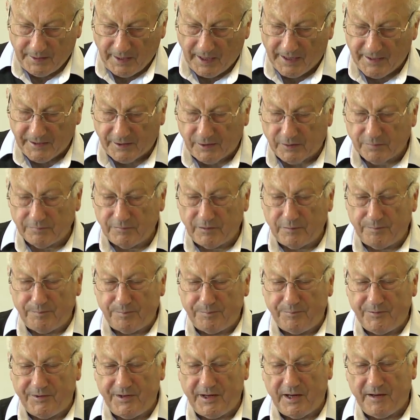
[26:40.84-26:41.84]
And it can
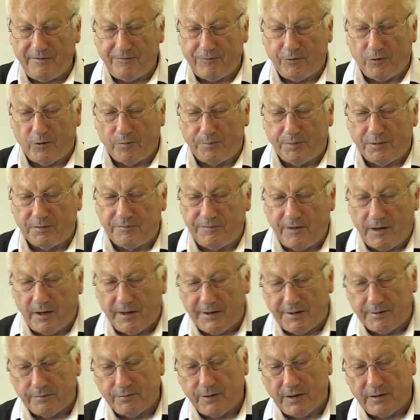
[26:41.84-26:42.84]
therefore
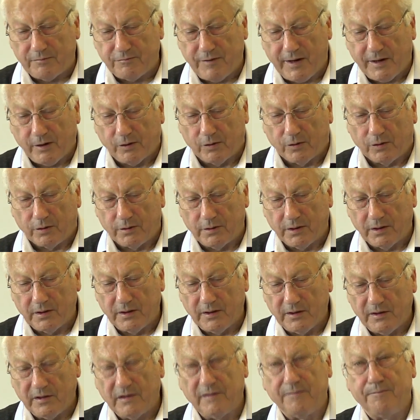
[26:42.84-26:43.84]
provide a record
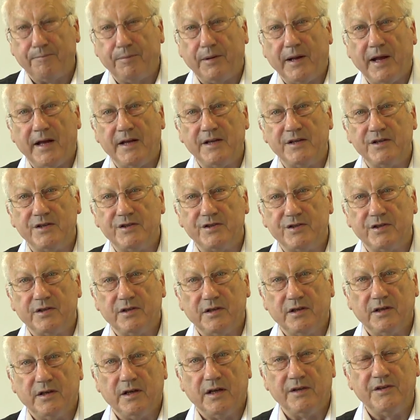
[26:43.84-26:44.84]
of plans
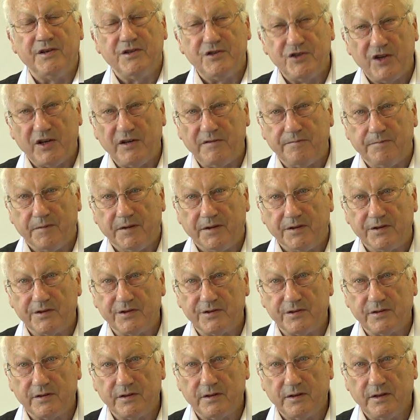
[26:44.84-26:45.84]
and
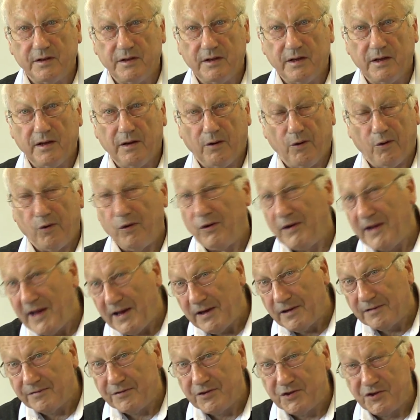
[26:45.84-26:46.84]
achievements, or
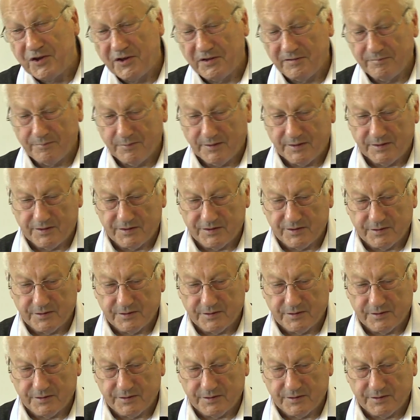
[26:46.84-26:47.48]
lack of achievements.